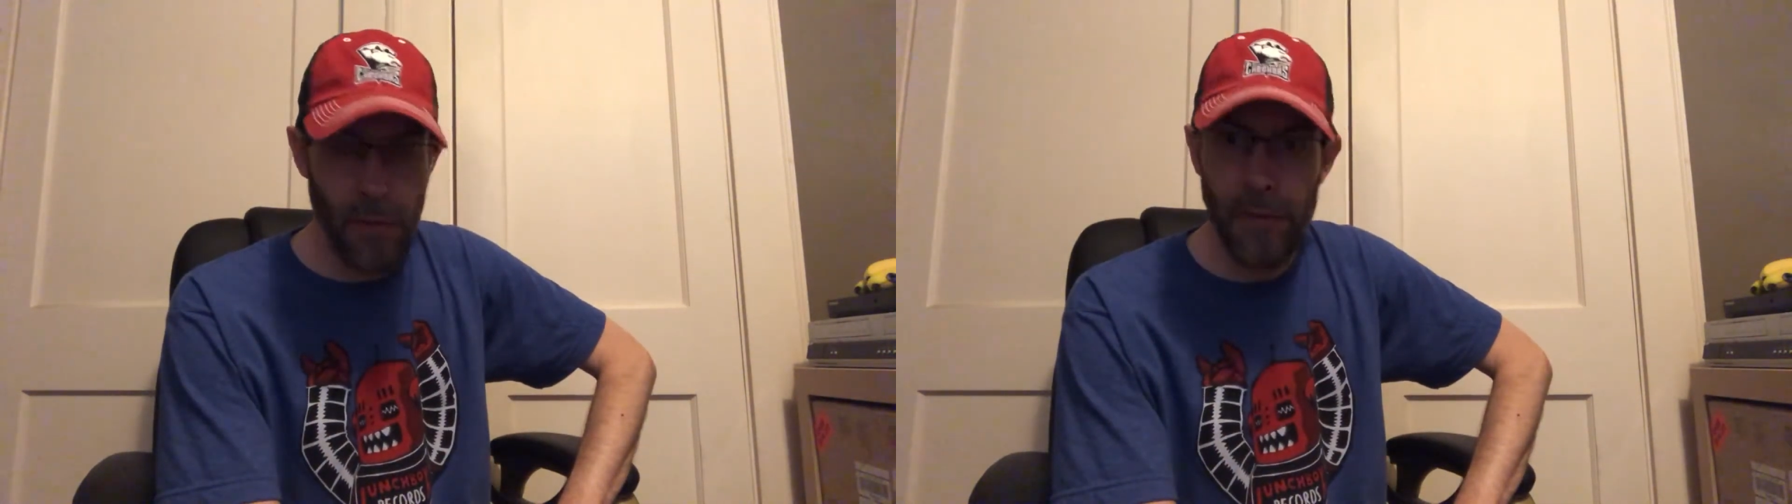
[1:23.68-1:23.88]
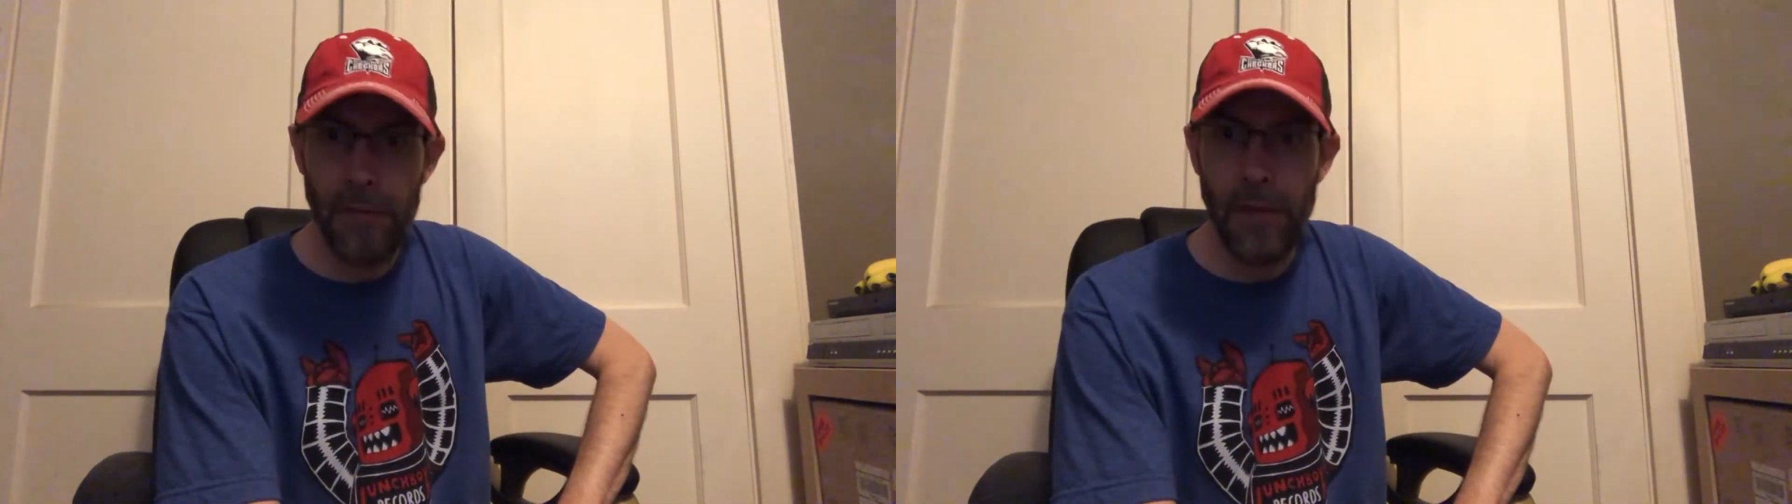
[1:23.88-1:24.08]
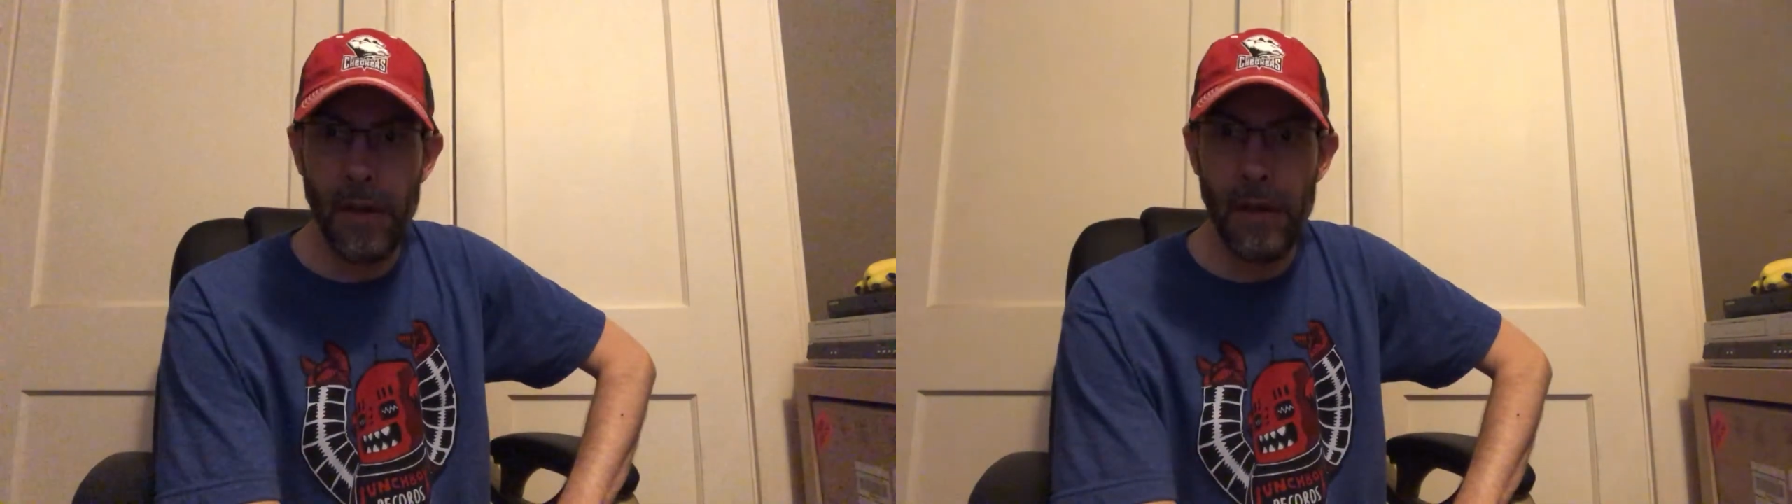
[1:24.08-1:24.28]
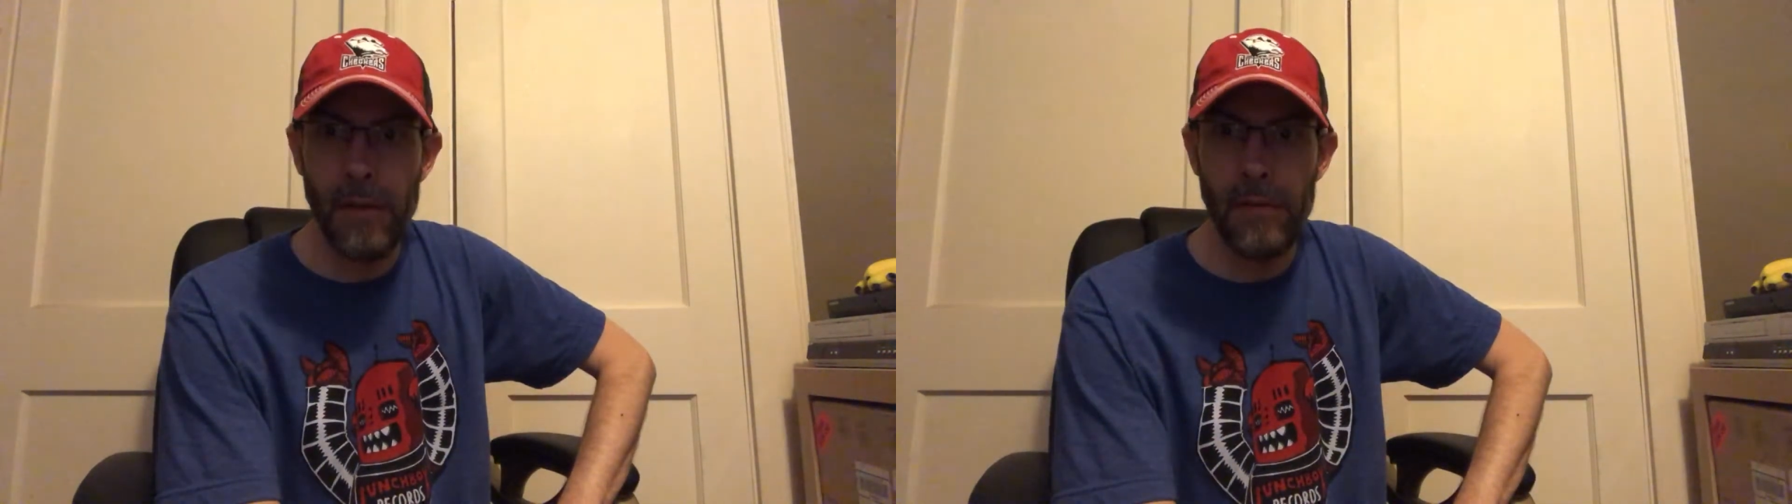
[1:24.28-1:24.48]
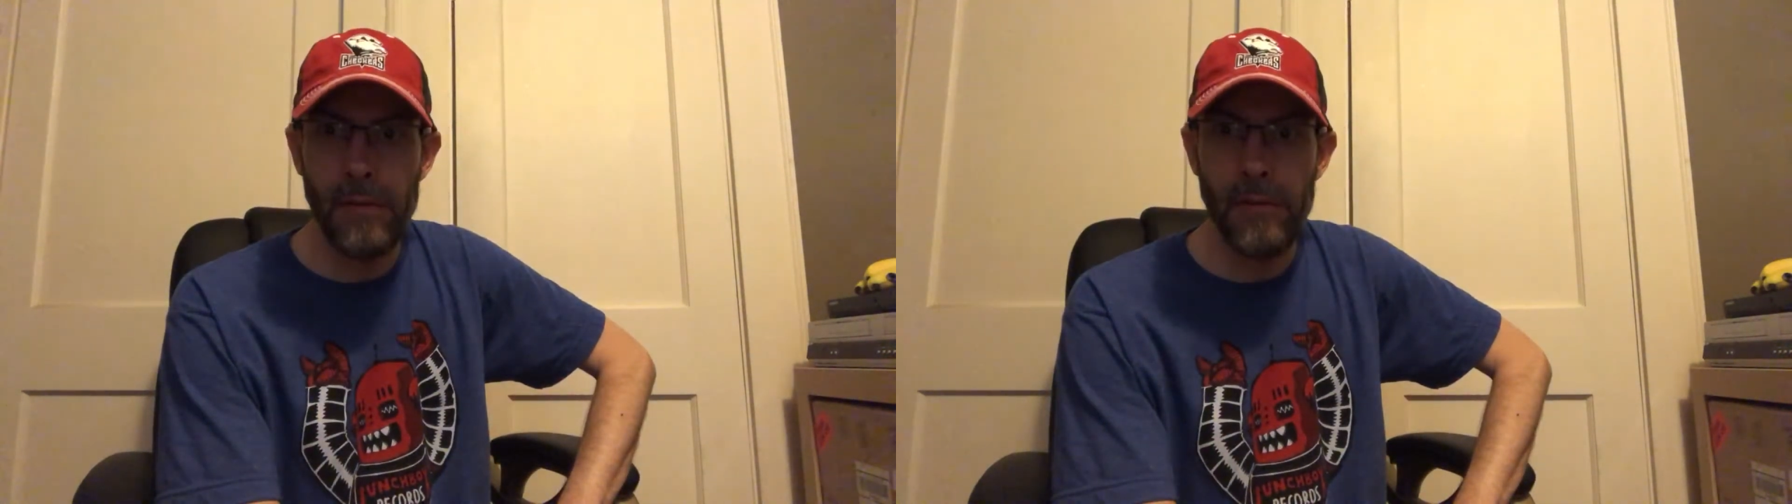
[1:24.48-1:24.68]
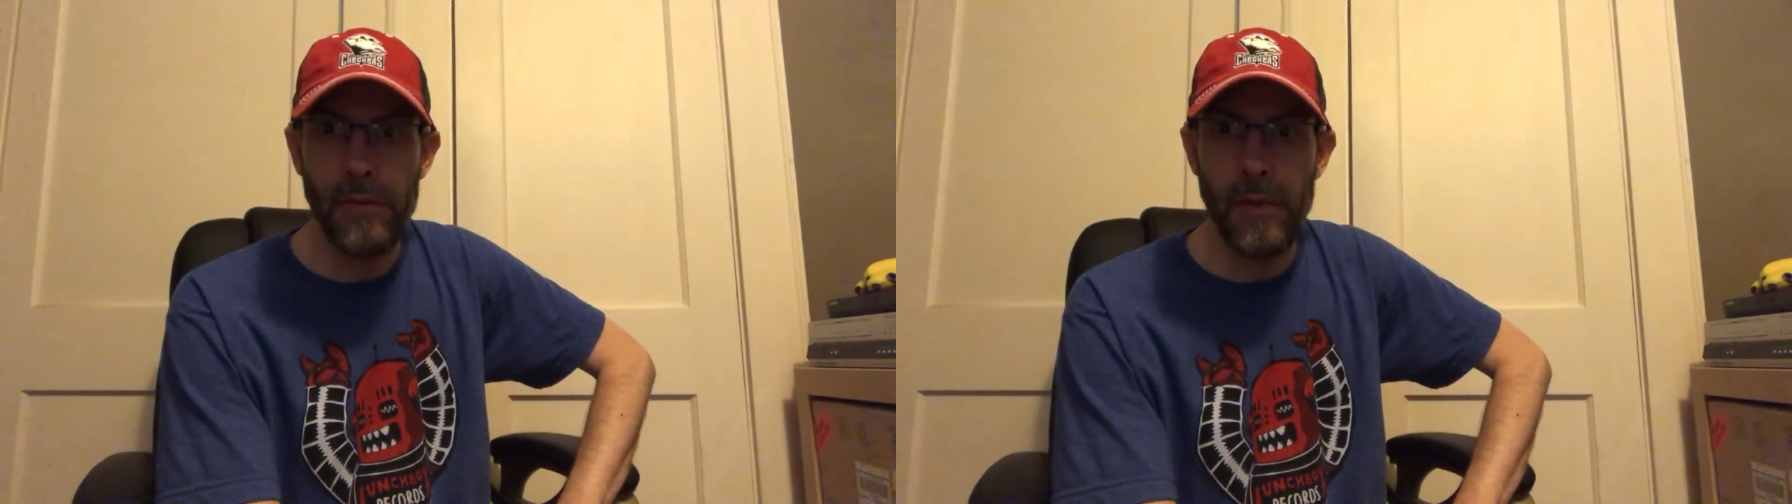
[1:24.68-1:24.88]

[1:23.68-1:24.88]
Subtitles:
course, Luis